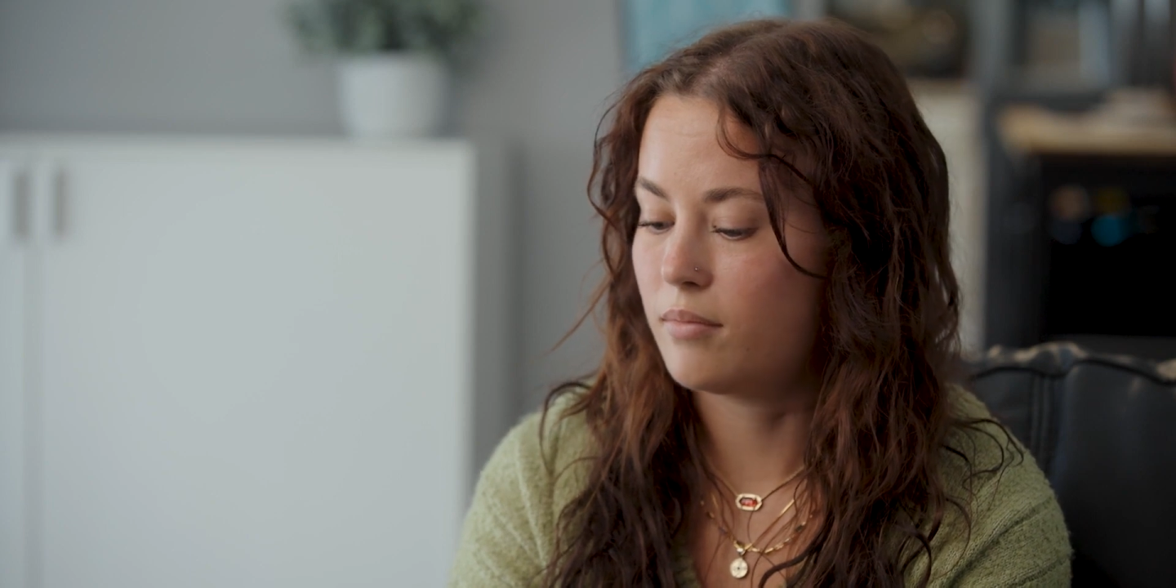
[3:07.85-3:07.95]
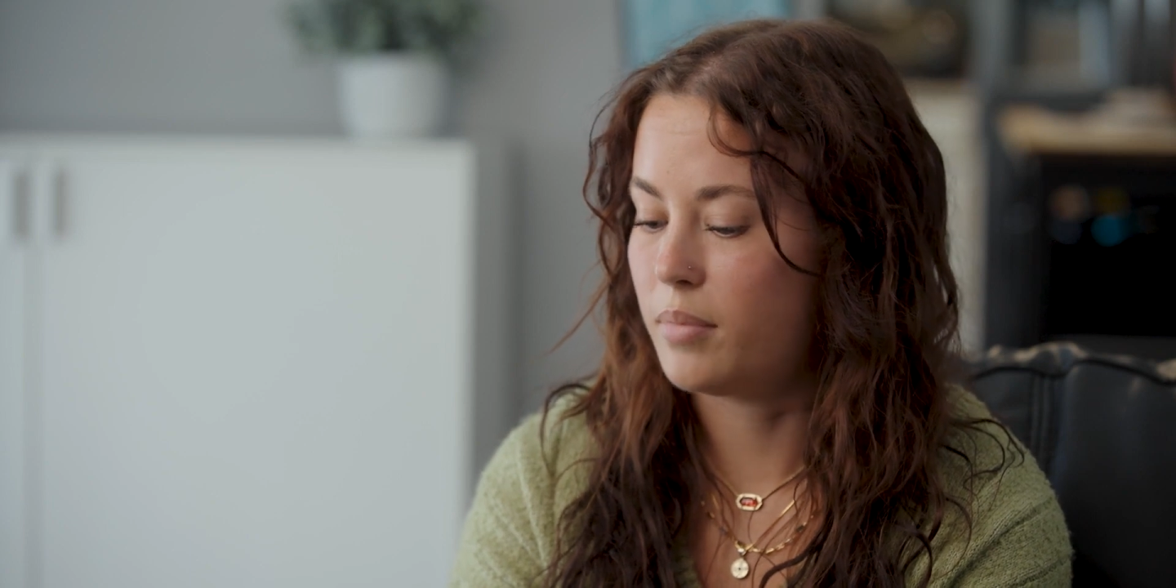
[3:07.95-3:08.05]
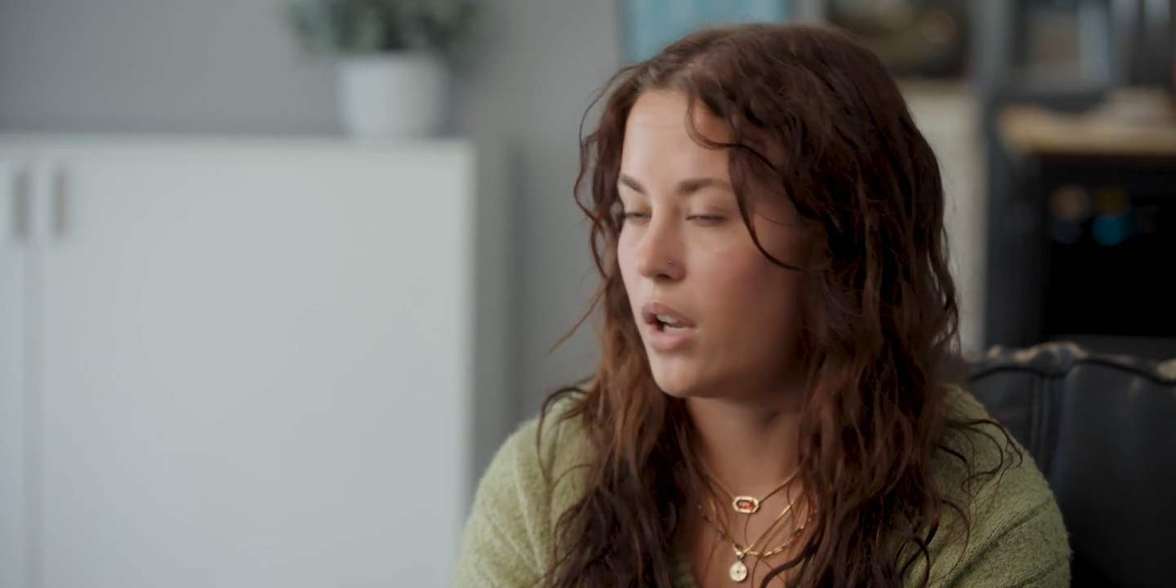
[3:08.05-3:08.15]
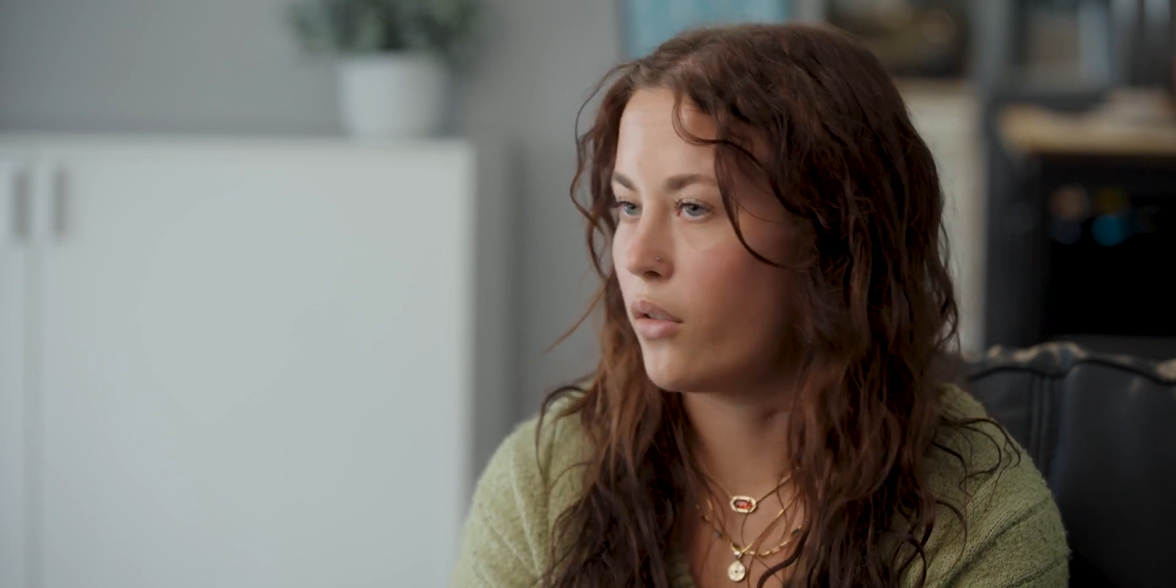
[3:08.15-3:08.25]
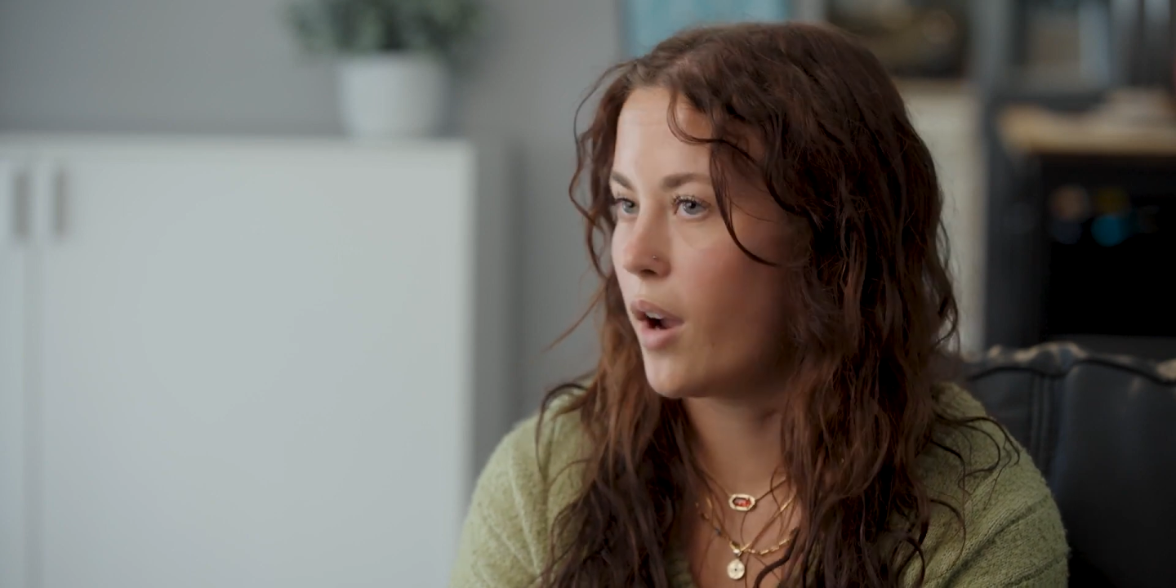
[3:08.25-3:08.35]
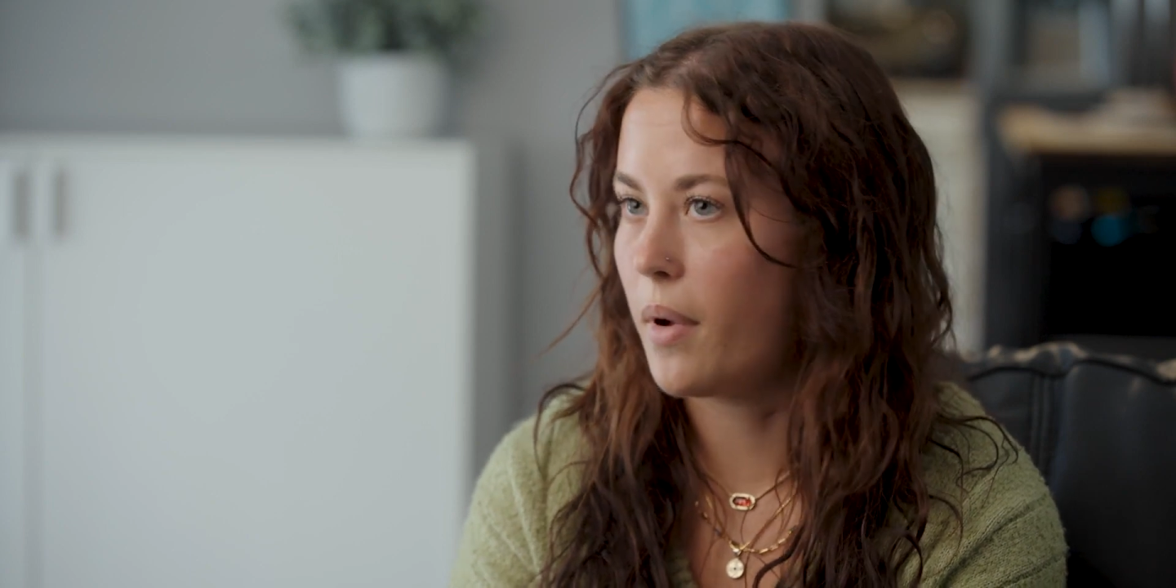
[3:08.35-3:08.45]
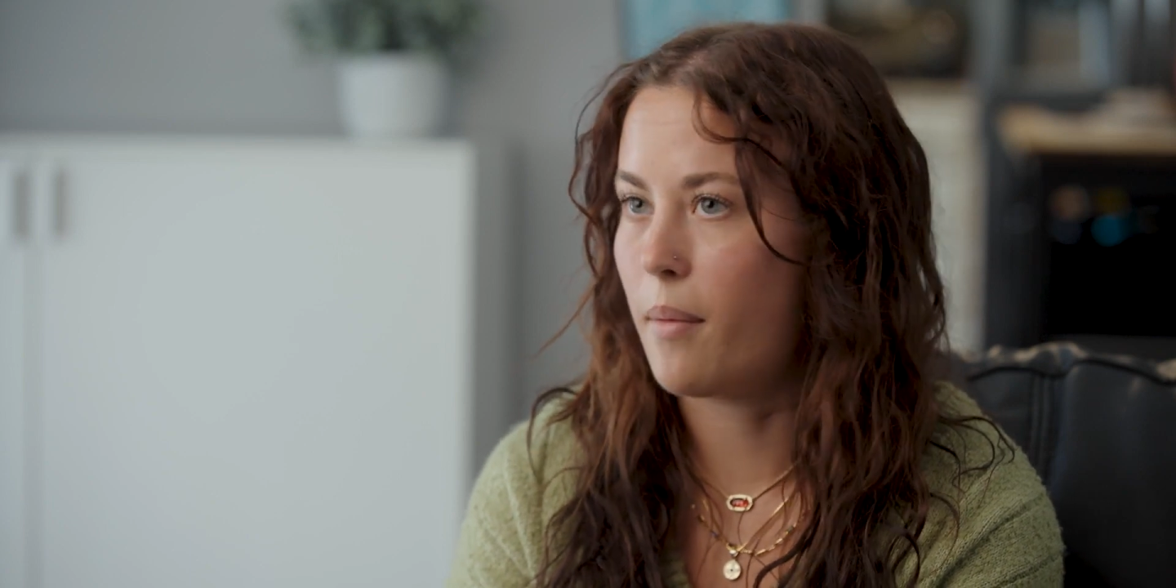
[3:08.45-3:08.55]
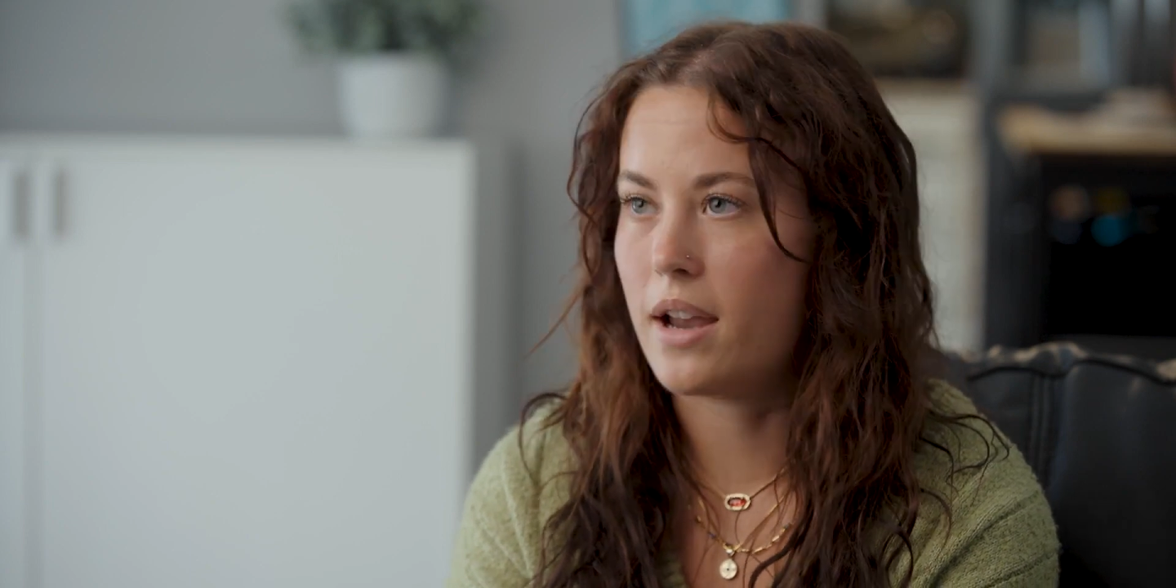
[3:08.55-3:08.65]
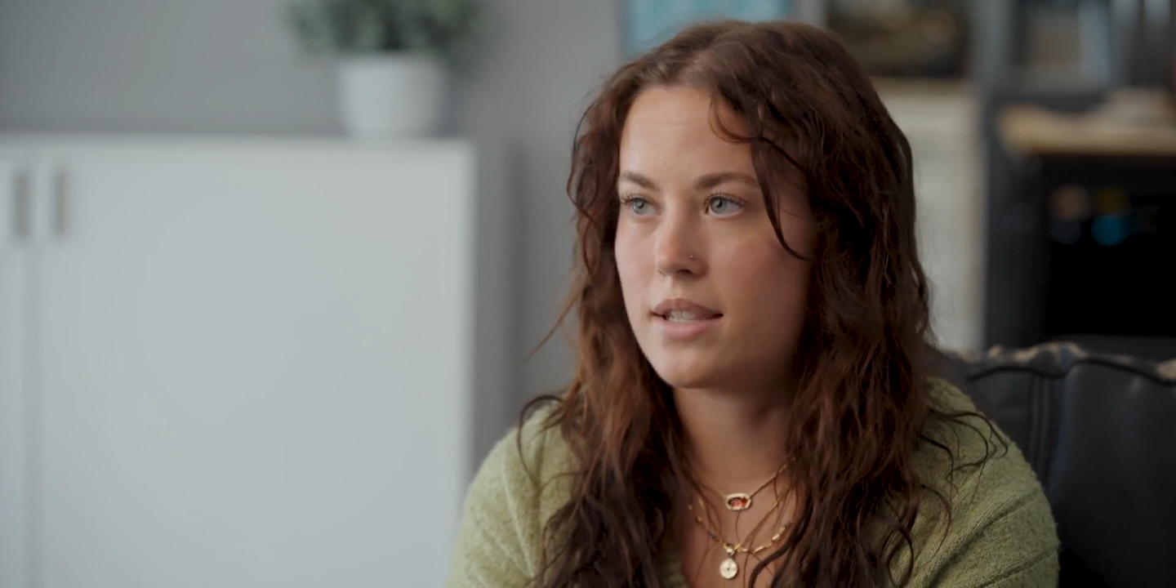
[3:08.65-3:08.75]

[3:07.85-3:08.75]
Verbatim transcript: being right by my